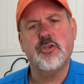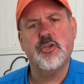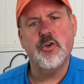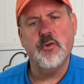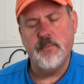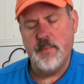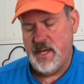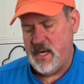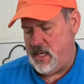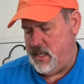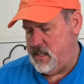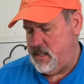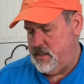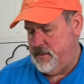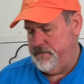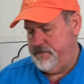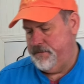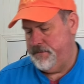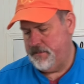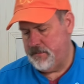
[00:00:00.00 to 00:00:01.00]
2 minutes.
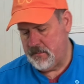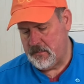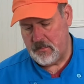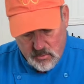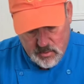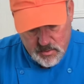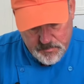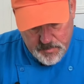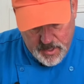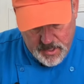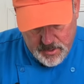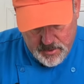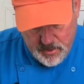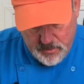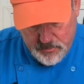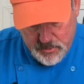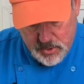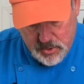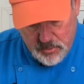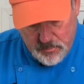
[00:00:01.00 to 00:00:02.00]
So it's been
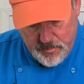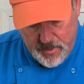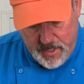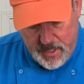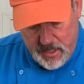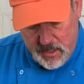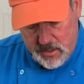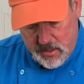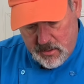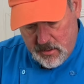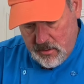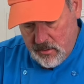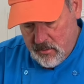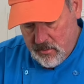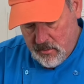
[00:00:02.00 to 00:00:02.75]
another 2 minutes.